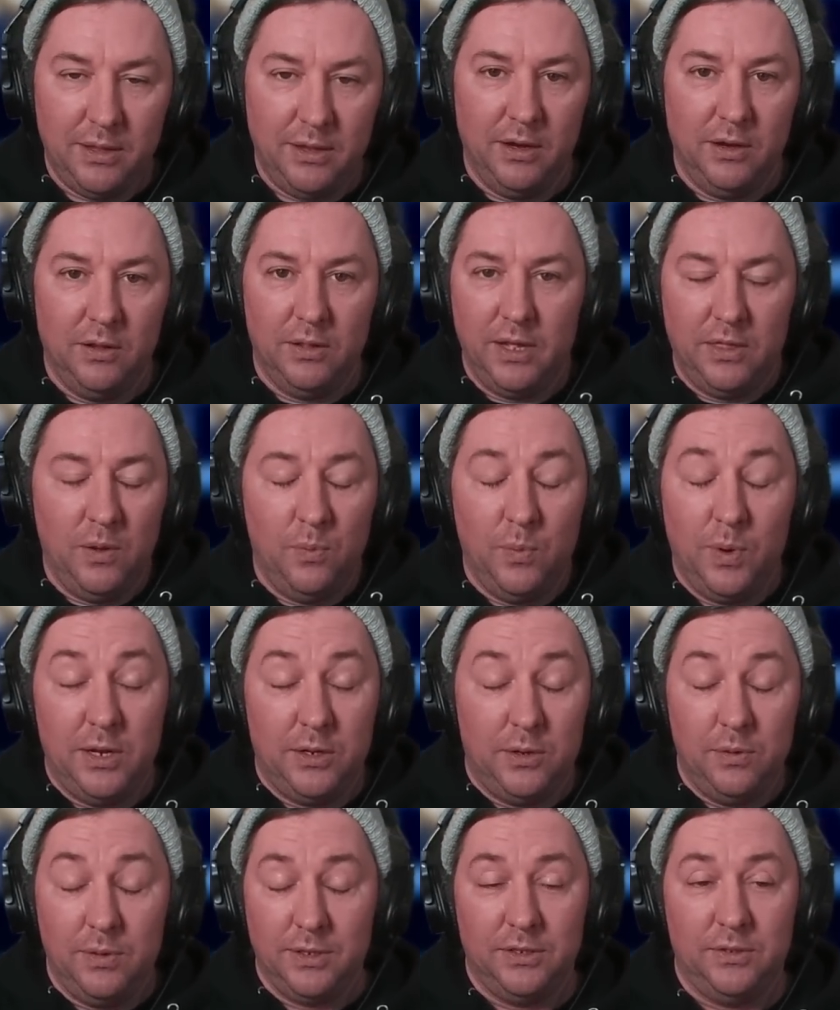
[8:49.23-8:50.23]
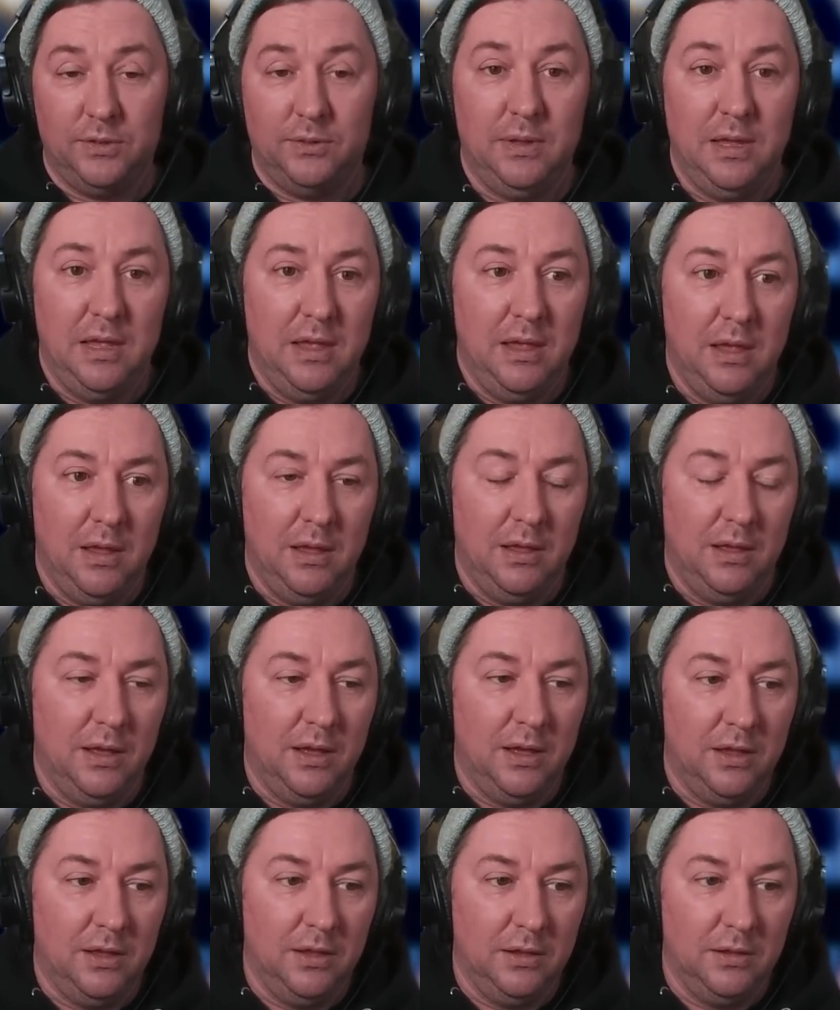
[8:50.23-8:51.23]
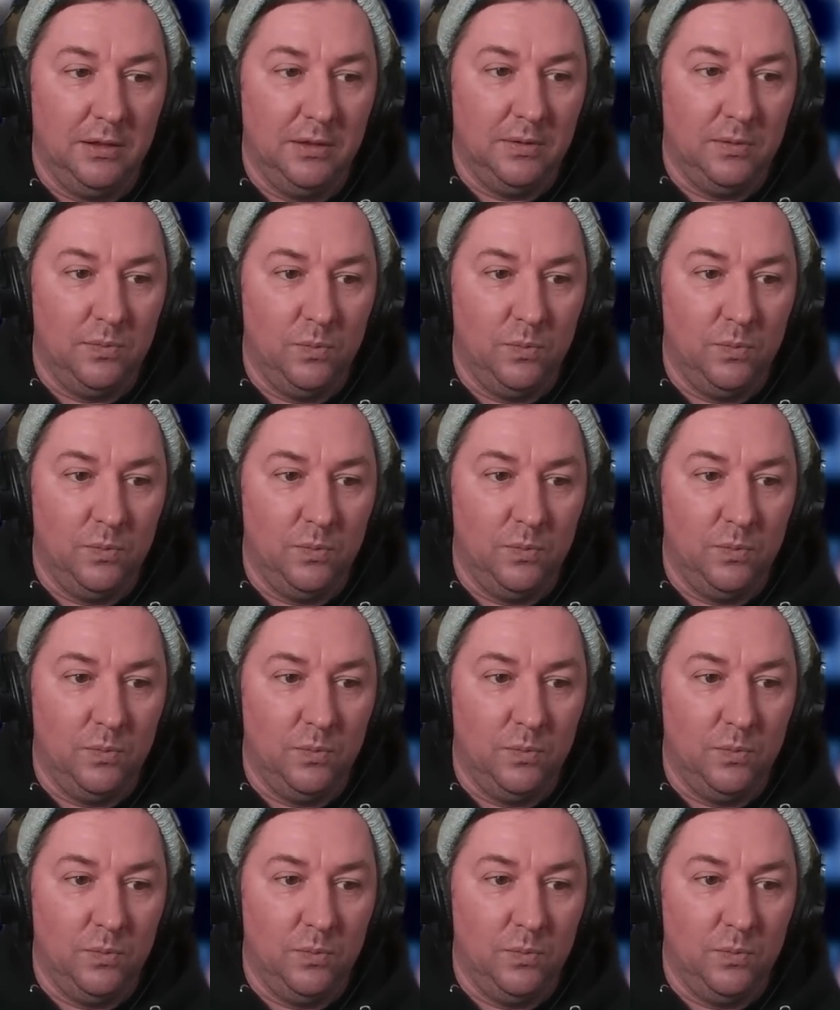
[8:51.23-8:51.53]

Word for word: You know, like they want to do this uh,